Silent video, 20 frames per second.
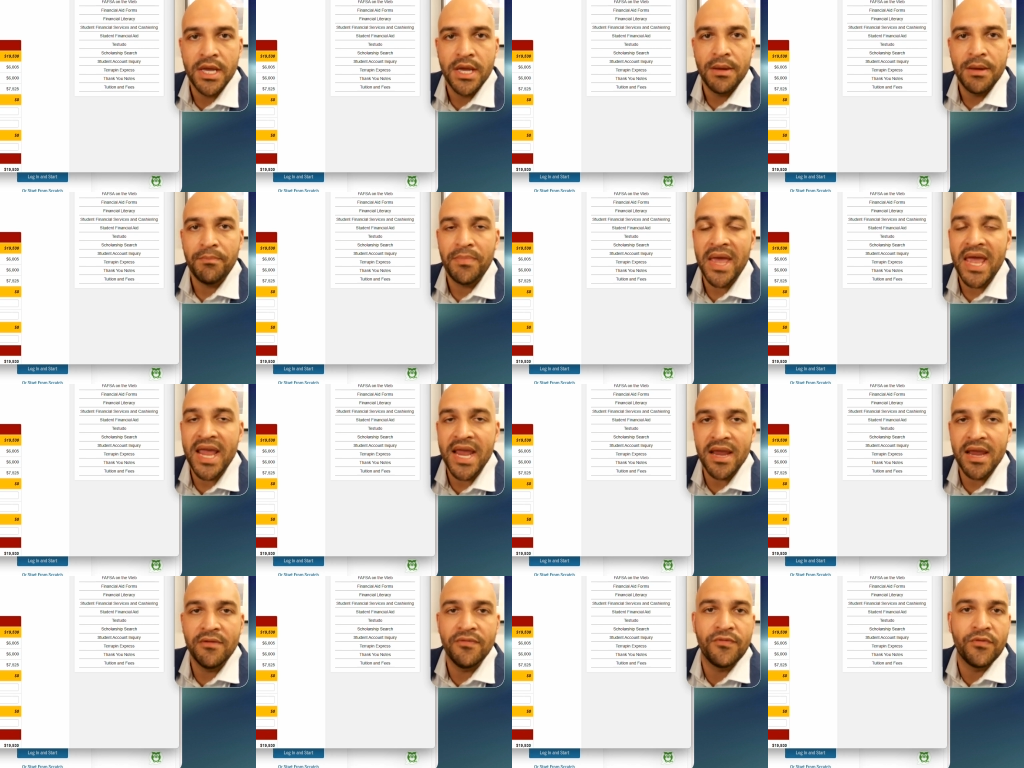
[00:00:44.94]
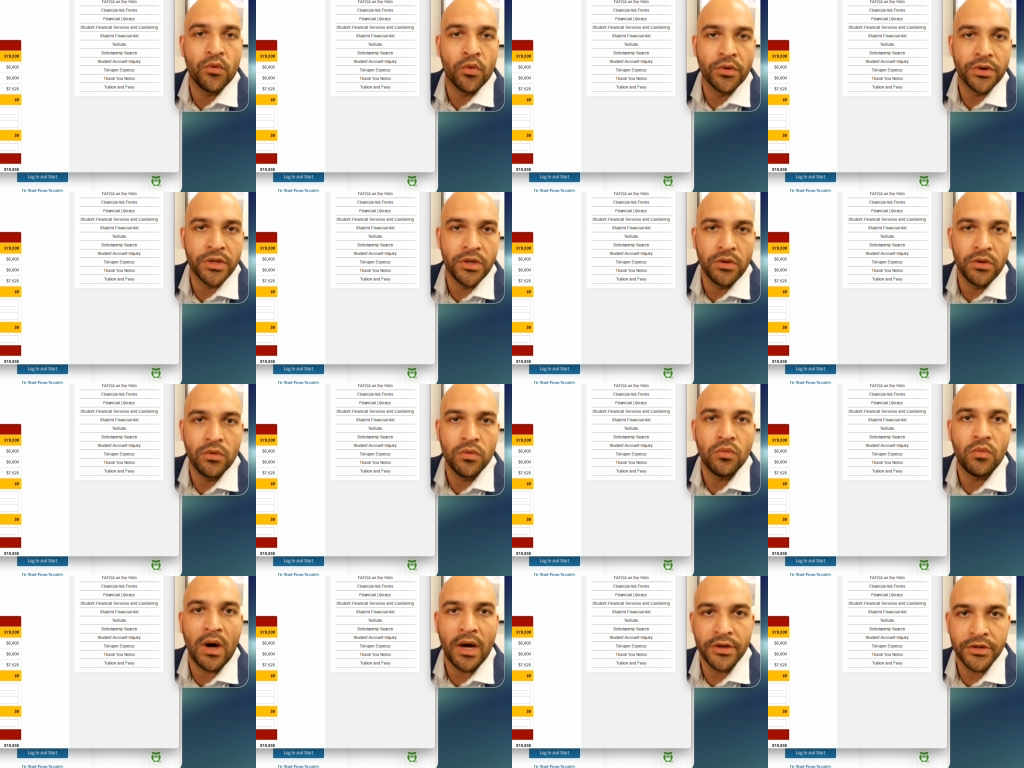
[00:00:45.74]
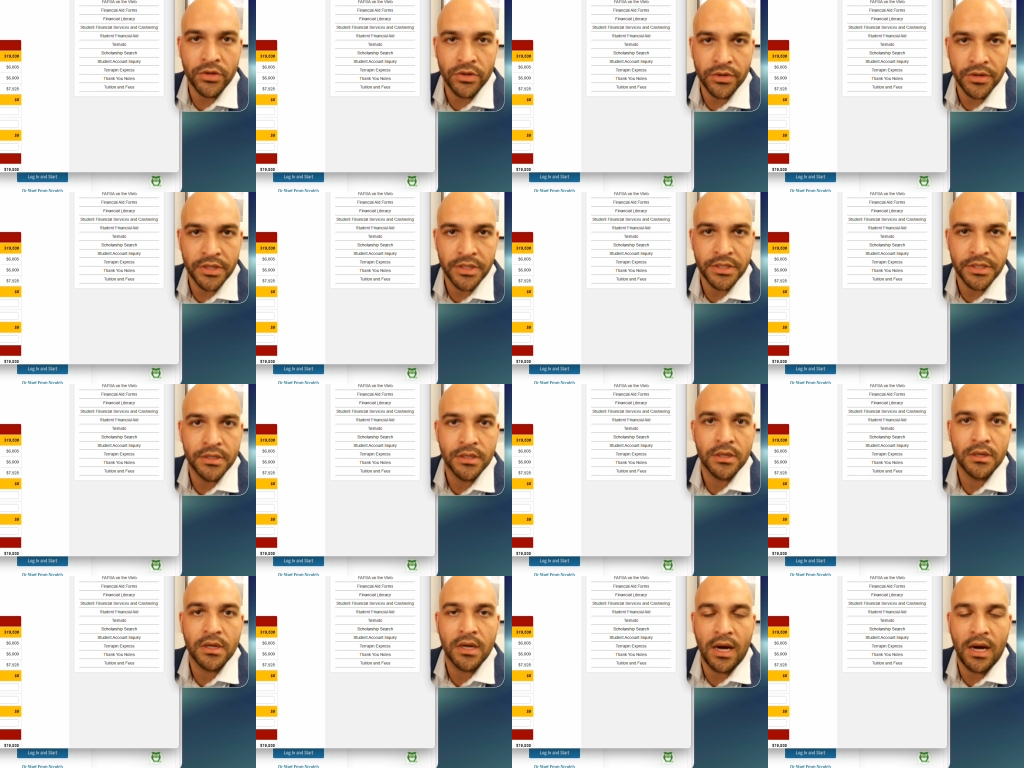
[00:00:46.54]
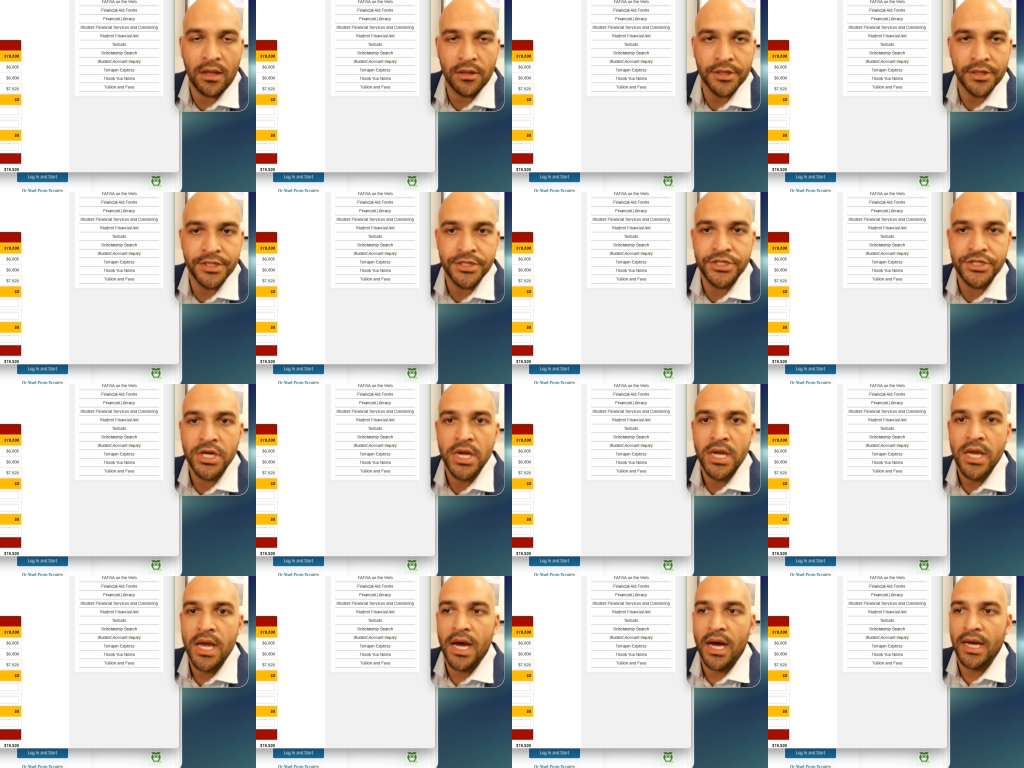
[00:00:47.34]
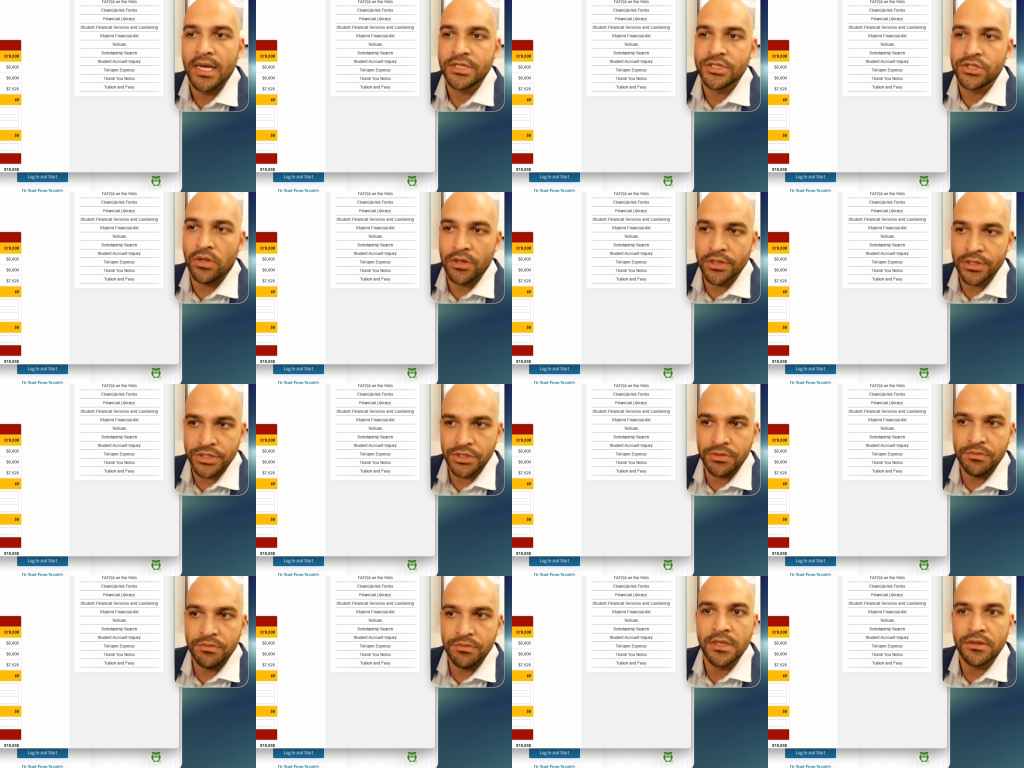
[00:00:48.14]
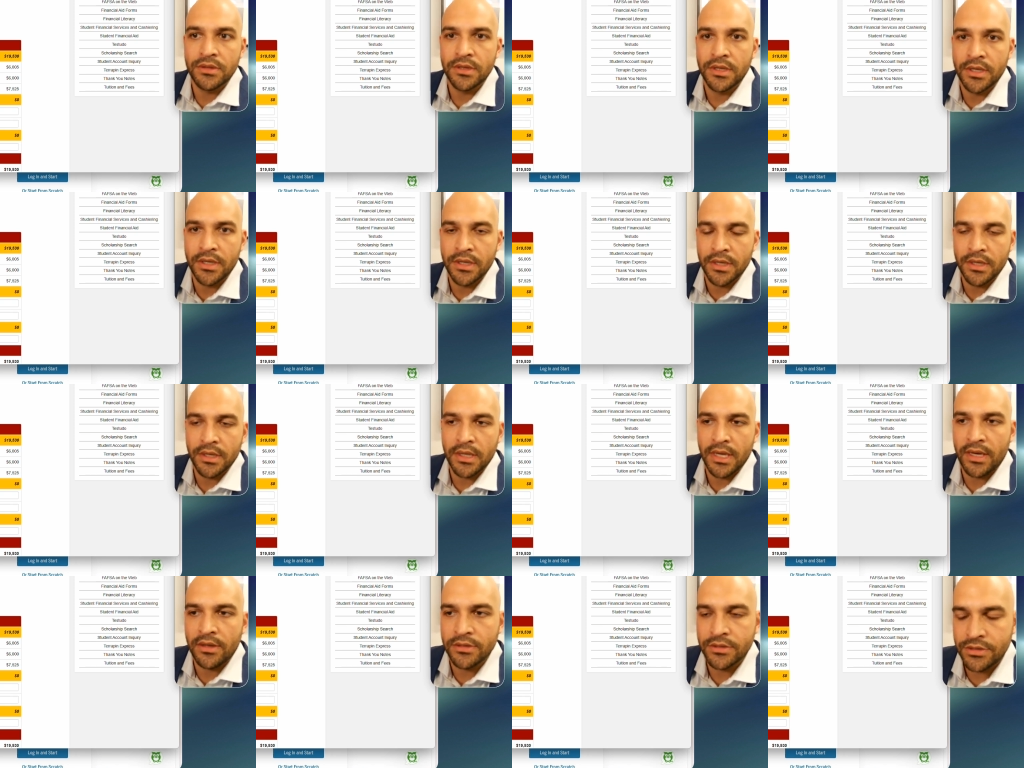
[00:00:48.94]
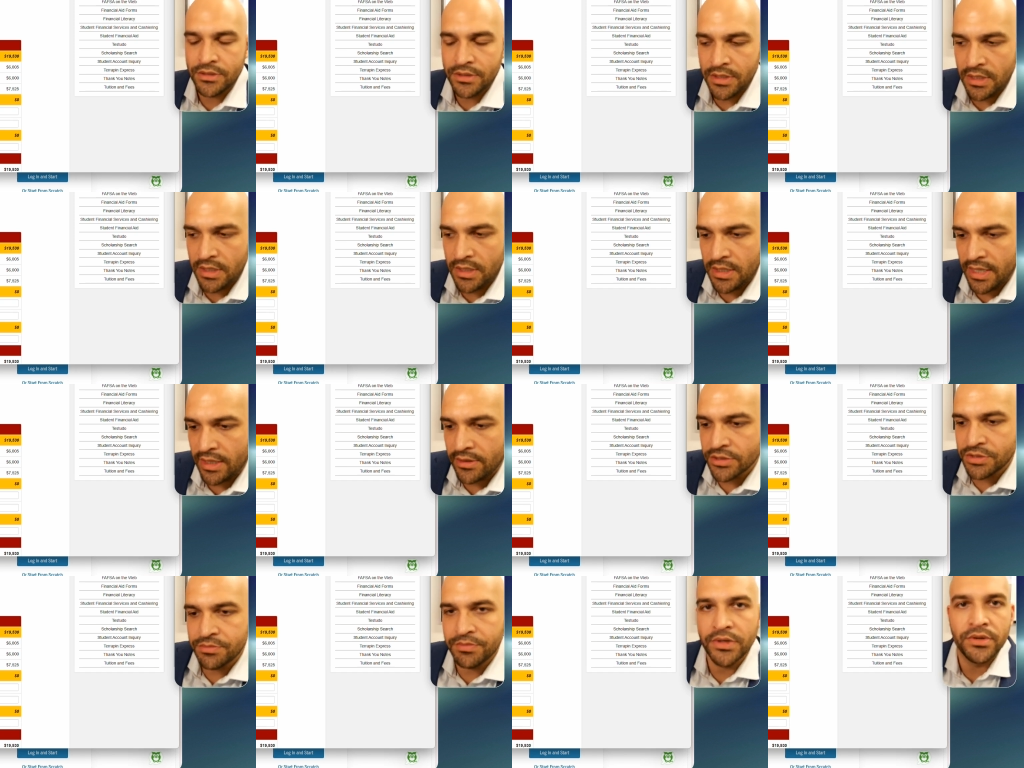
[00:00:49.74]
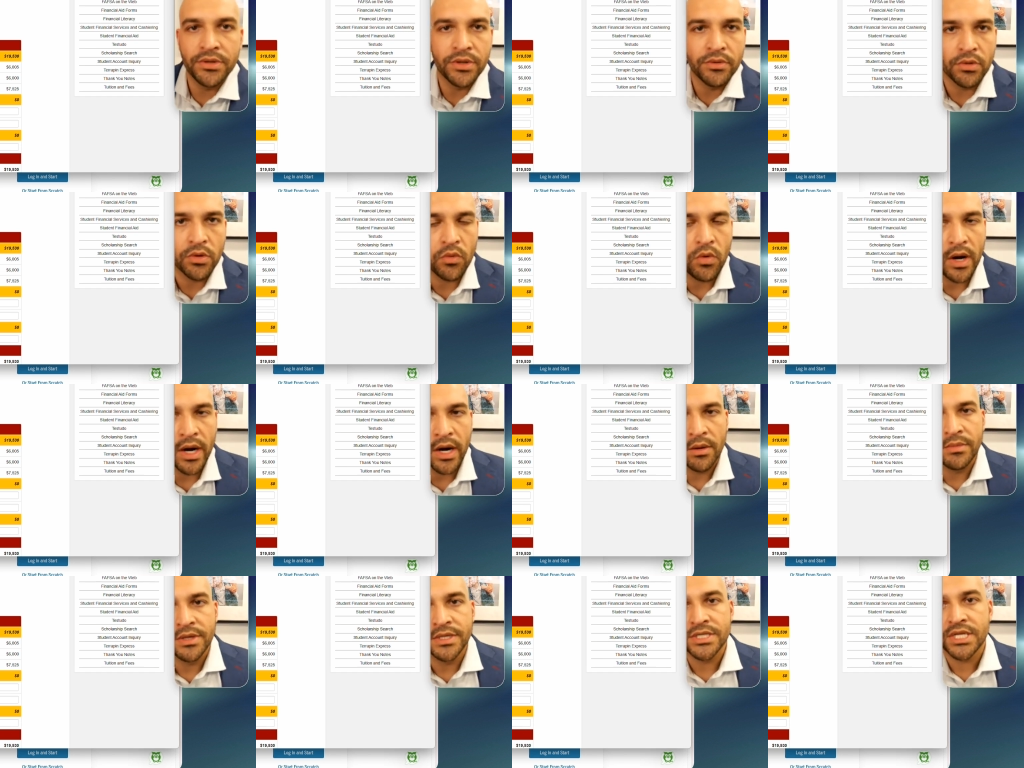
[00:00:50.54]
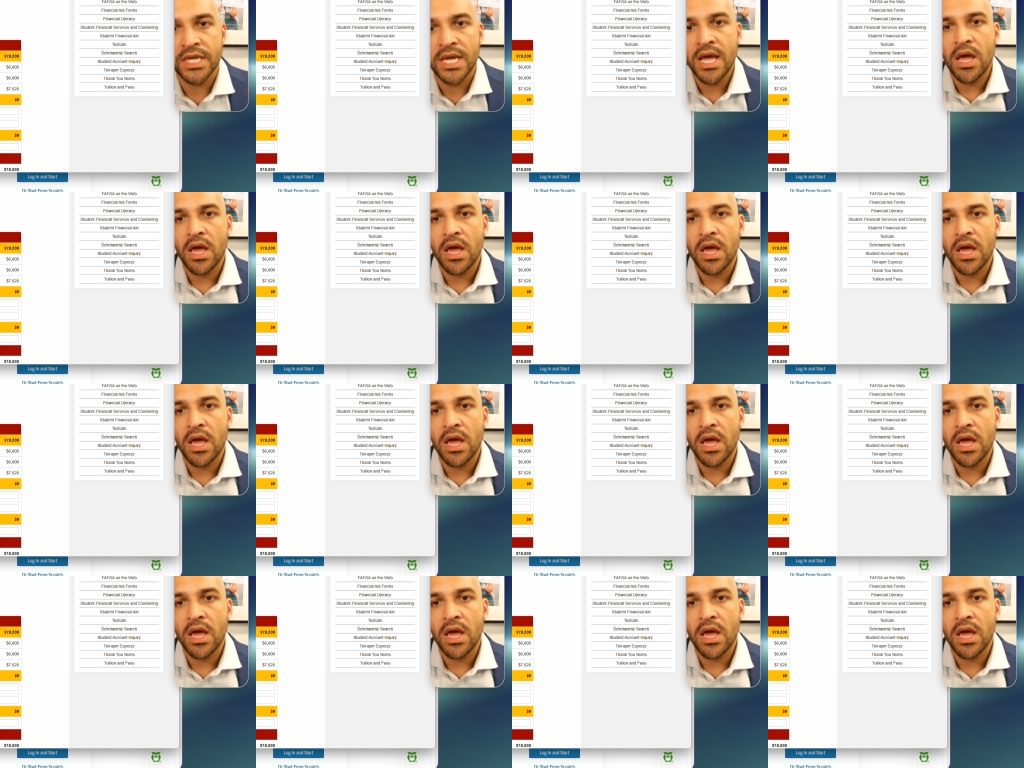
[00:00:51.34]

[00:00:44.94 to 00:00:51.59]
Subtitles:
paid for you while you're in college, as long as you meet the eligibility requirements.